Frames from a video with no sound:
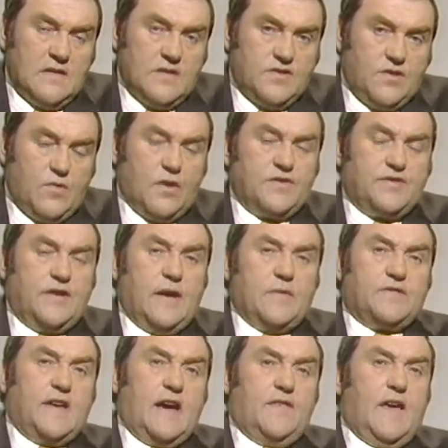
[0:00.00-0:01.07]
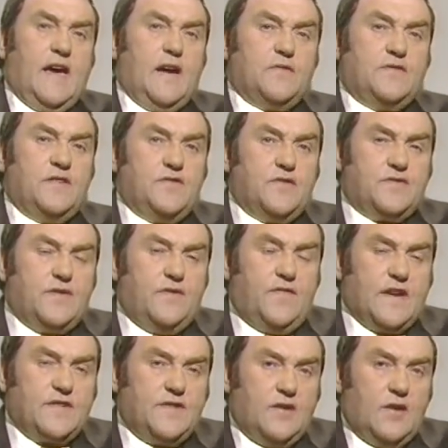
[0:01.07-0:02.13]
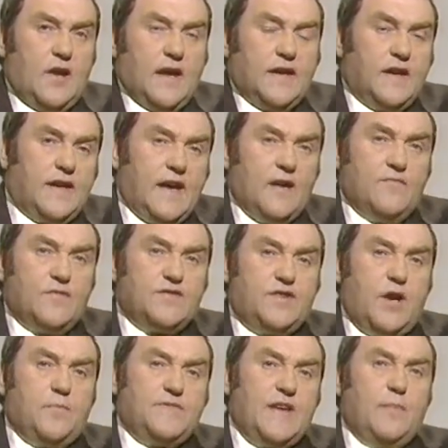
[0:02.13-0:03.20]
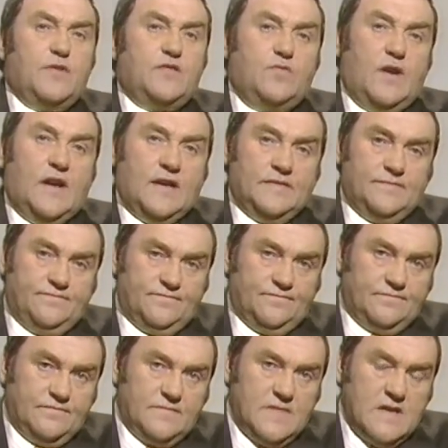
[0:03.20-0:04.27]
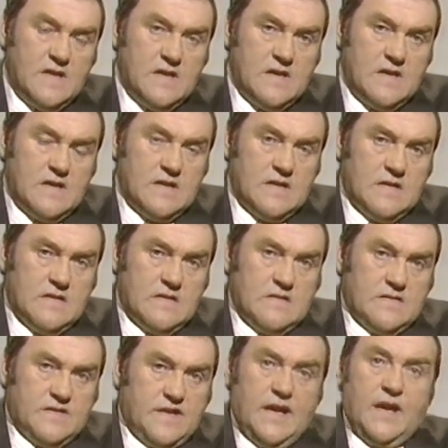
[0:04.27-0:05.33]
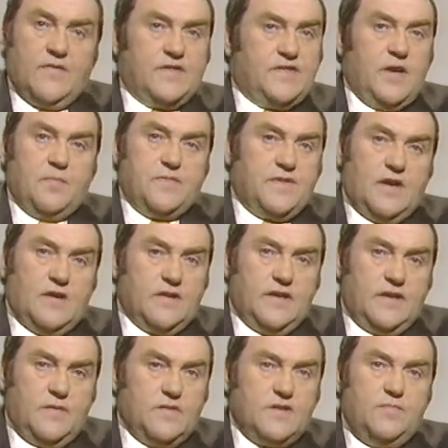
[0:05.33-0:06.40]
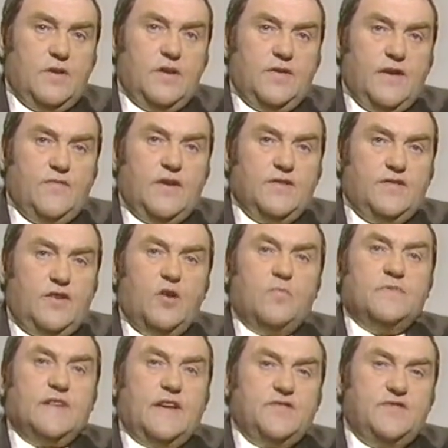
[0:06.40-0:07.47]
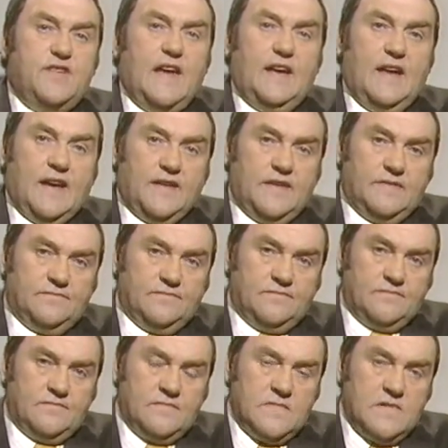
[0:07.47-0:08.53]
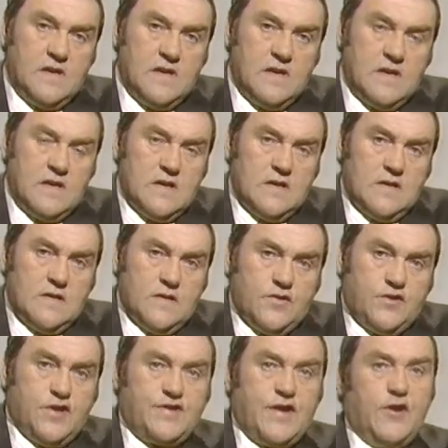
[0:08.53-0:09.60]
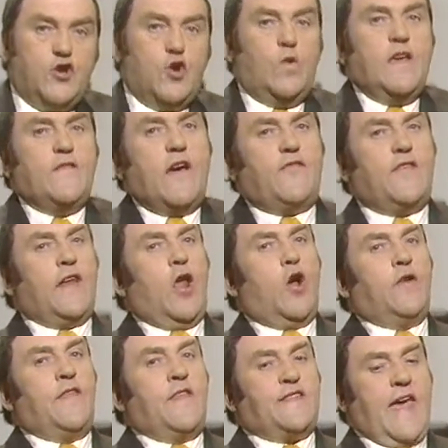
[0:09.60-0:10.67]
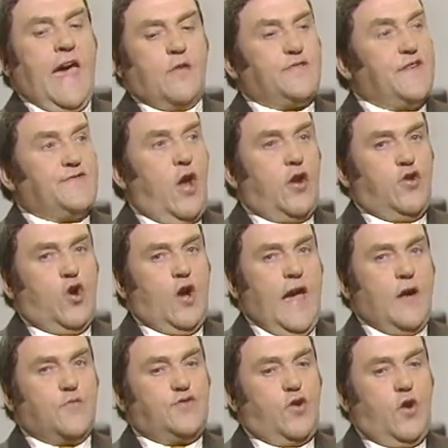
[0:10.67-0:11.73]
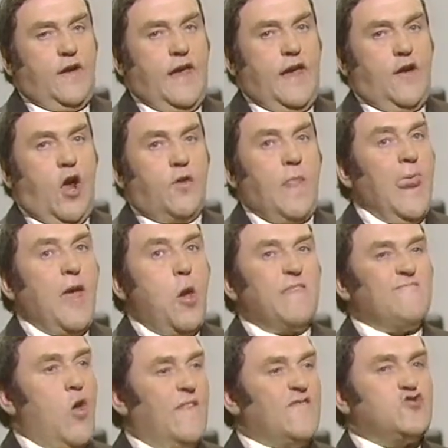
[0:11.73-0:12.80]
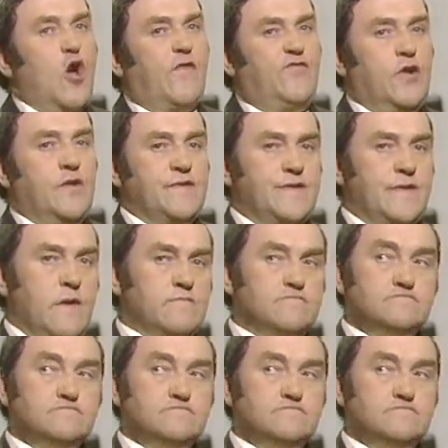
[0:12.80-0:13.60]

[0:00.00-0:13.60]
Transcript: She wants it outside the house in just a vest it looked like a canvas-top tabatoir. she never stopped talking. It was murder. Even her gums had jet lag. she said, you leave everything alone in this house. It's not your house. You're only here on sufferance.